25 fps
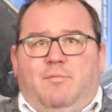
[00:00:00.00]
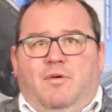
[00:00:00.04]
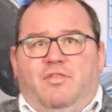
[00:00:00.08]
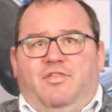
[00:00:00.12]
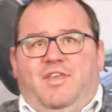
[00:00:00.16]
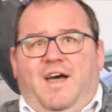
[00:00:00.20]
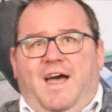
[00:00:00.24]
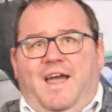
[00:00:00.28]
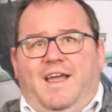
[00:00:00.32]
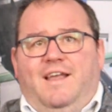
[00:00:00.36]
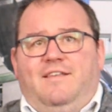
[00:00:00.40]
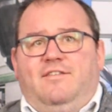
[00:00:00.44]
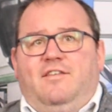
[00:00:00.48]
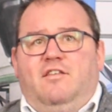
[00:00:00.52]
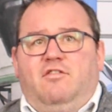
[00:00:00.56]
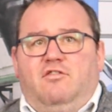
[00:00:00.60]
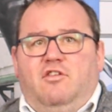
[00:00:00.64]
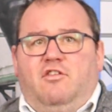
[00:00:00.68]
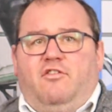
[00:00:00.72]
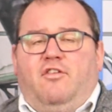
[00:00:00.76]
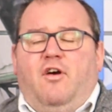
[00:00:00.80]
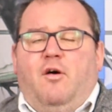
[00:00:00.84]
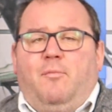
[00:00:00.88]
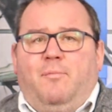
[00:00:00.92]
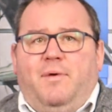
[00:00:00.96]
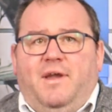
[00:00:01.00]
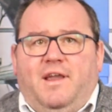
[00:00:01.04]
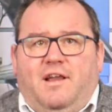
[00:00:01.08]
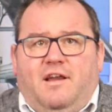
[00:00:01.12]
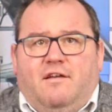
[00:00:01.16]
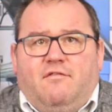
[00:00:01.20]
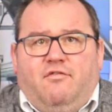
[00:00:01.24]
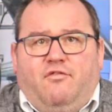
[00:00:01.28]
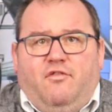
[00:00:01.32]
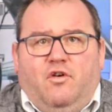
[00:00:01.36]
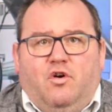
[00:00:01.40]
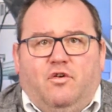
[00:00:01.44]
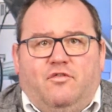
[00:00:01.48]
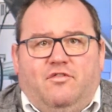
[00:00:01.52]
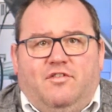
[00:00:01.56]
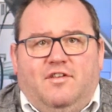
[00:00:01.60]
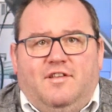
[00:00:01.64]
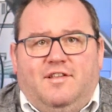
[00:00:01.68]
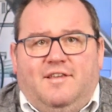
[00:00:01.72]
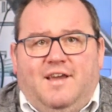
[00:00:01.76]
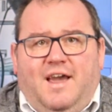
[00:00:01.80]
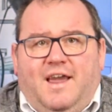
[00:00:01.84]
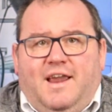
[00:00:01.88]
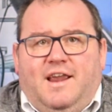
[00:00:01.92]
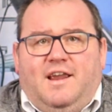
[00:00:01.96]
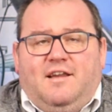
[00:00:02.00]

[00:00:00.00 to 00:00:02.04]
But that isn't the topic for today,